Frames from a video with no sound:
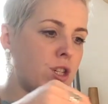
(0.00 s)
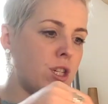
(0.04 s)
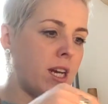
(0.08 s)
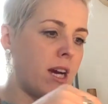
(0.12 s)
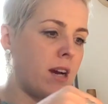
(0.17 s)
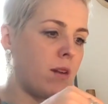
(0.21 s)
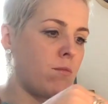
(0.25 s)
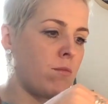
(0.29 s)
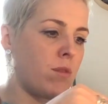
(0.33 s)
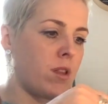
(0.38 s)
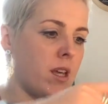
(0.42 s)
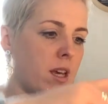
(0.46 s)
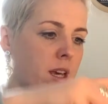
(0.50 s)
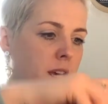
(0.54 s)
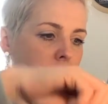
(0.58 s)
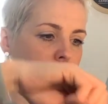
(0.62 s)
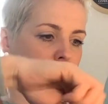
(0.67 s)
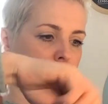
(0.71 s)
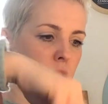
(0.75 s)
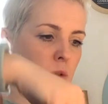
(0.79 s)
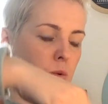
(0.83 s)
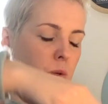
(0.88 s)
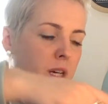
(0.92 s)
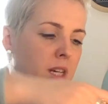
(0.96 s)
down with it
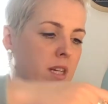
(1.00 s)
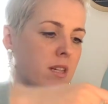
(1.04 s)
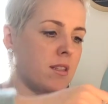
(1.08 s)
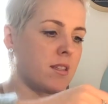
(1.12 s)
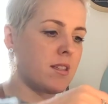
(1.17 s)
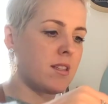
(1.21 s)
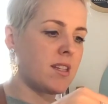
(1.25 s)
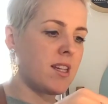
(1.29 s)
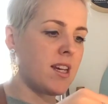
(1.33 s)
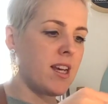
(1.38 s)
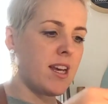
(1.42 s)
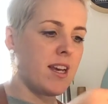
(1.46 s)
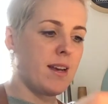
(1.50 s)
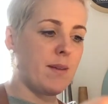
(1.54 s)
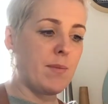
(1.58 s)
and twist,